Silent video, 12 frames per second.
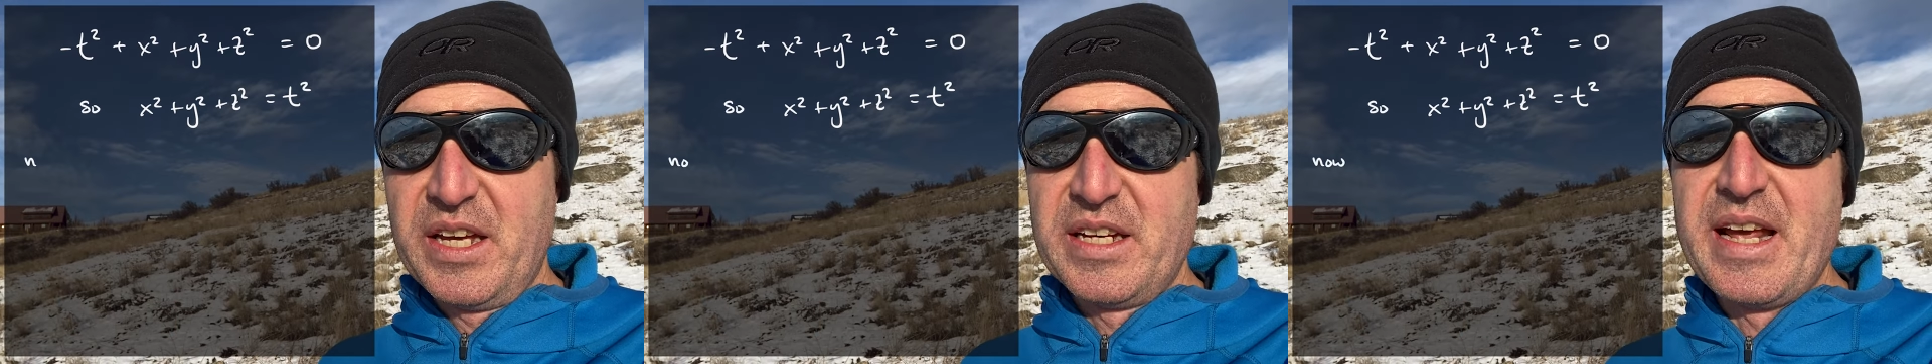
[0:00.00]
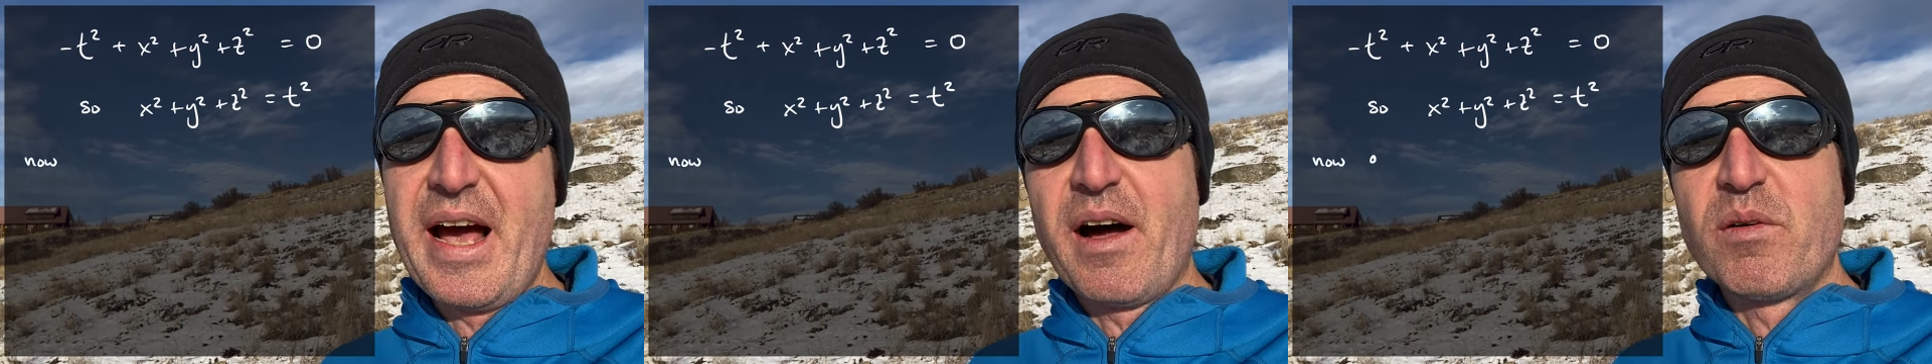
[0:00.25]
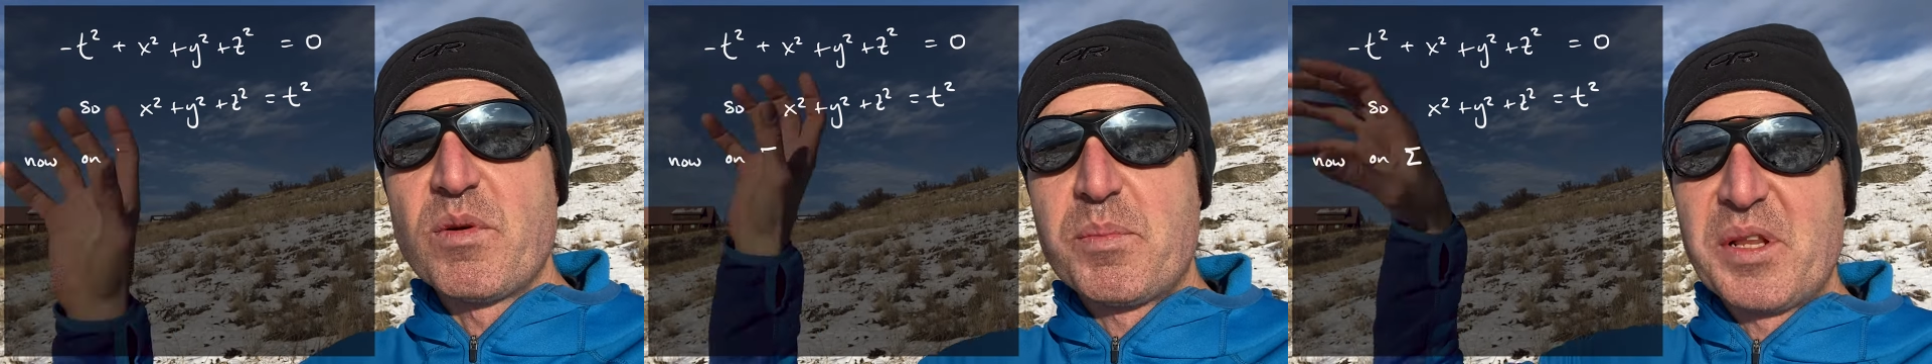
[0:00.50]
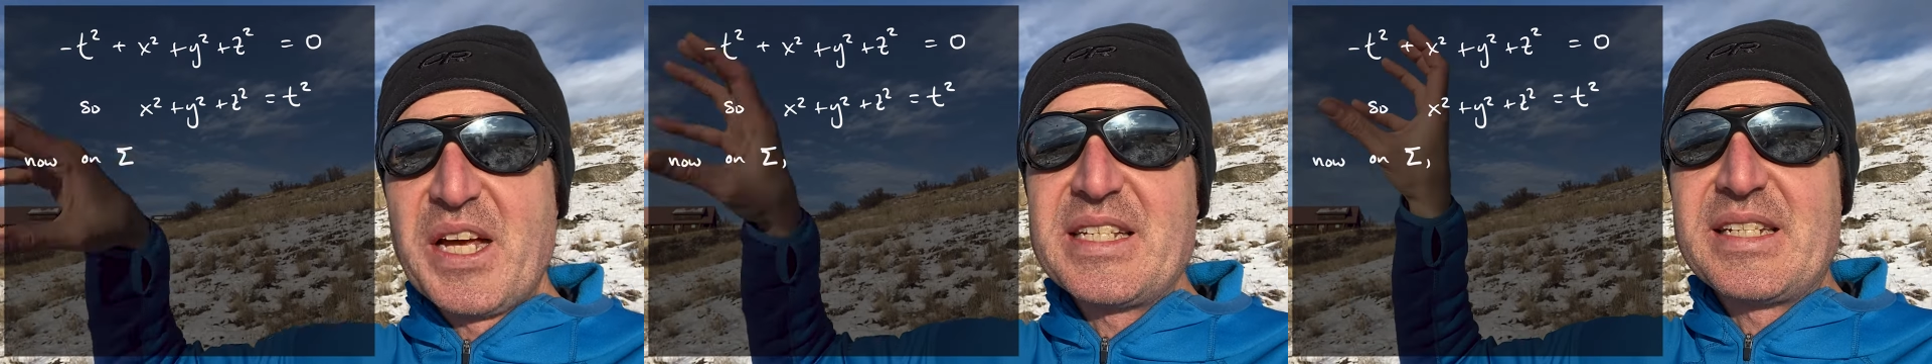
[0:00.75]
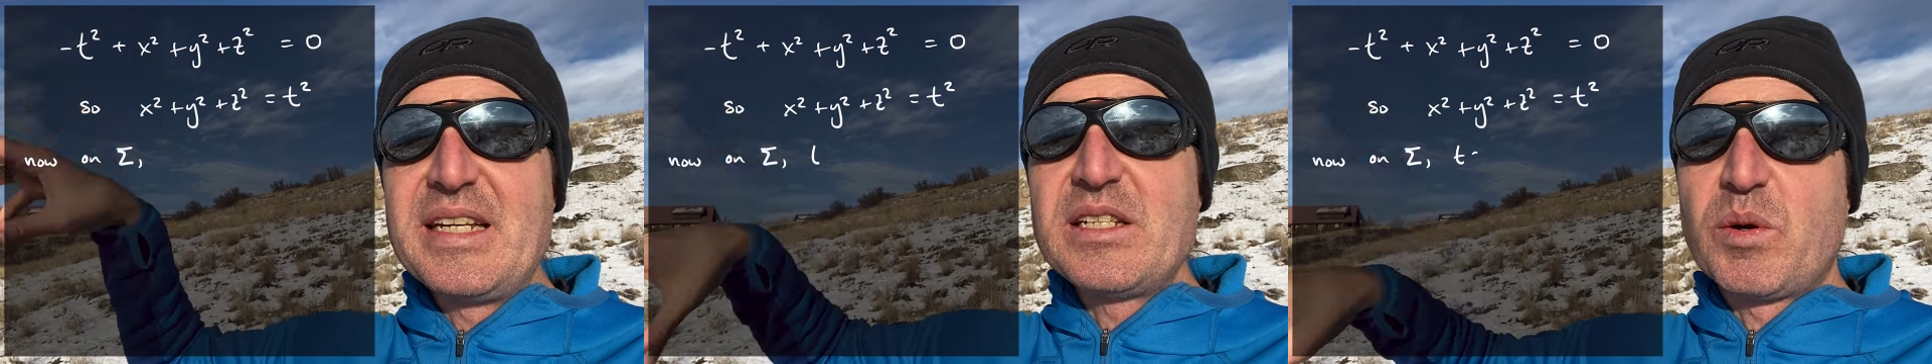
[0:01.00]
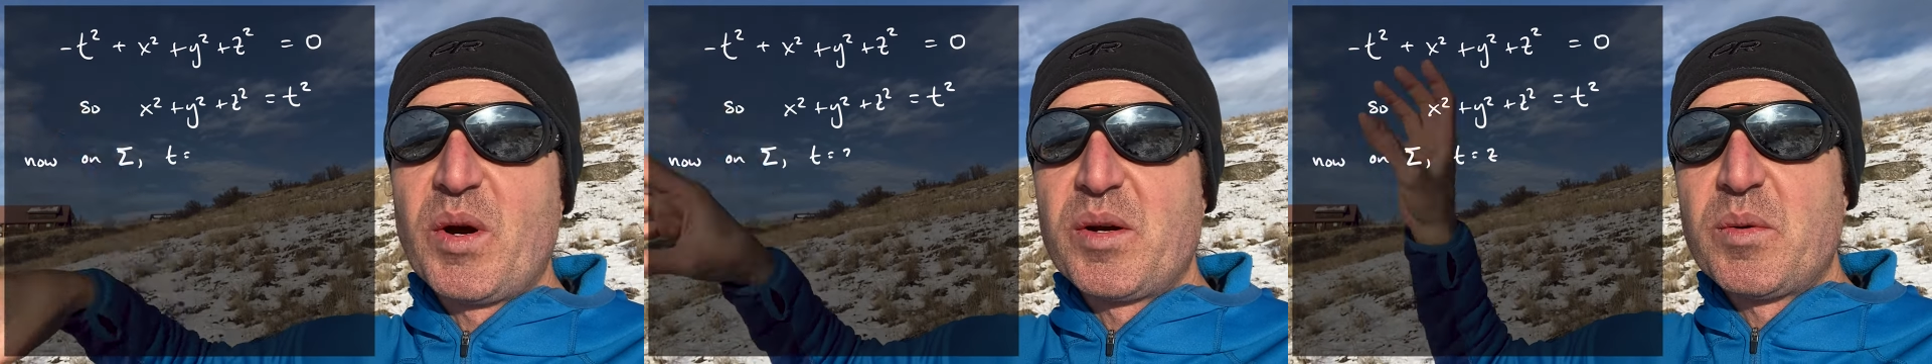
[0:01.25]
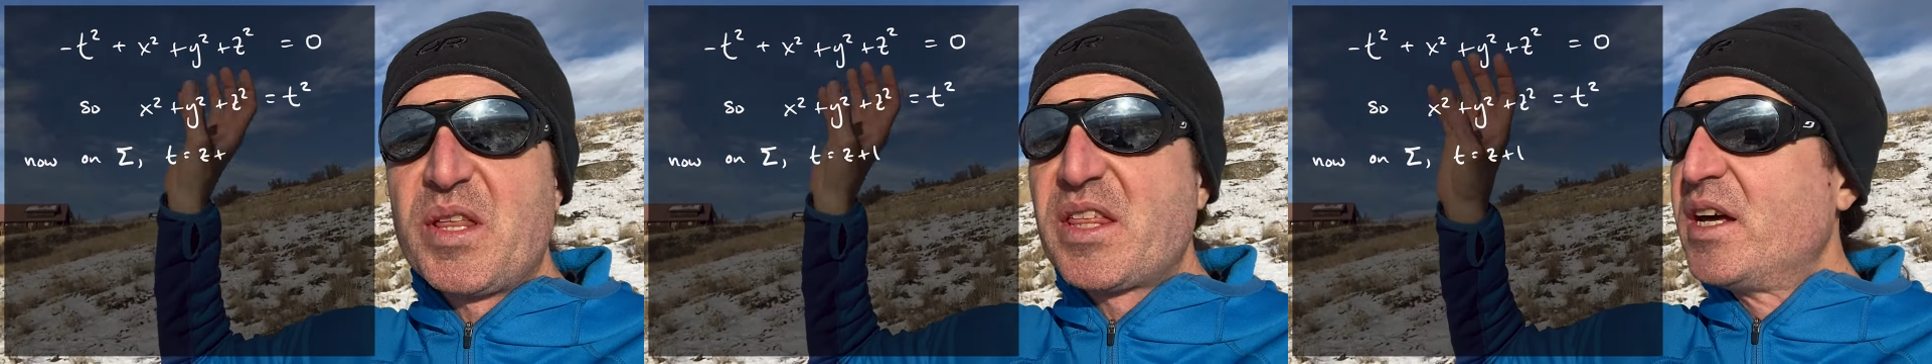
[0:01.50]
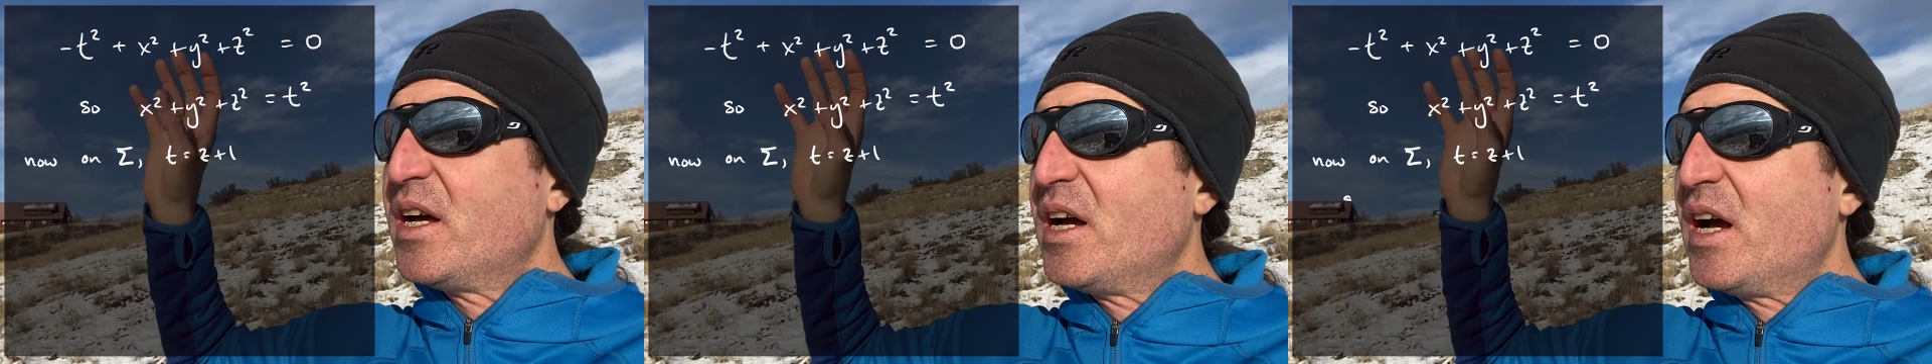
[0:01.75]
Now replace t squared with
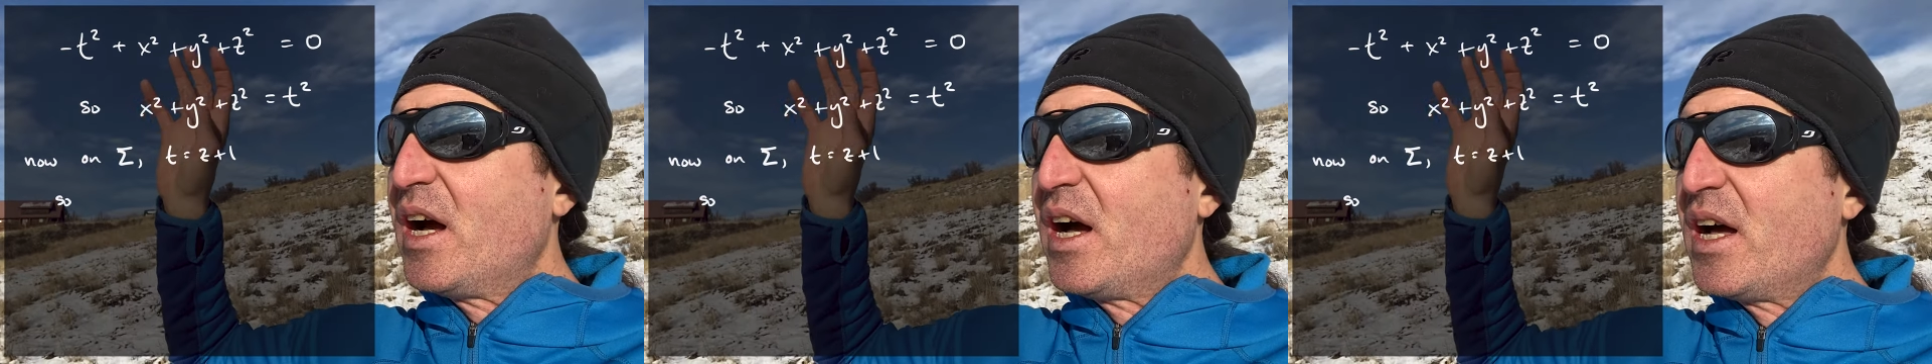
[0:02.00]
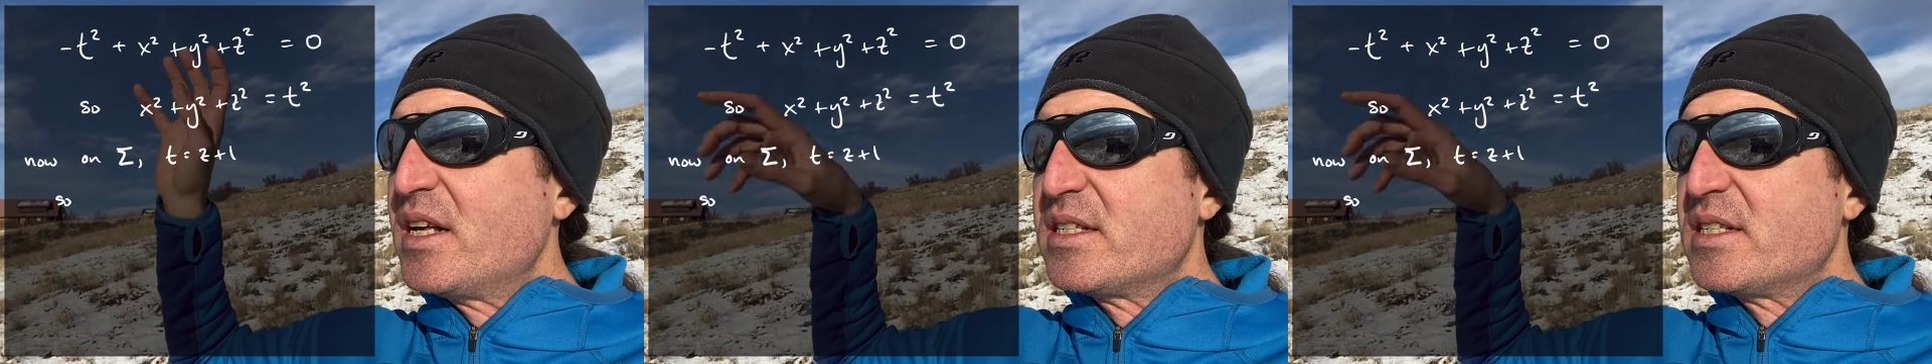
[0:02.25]
uh,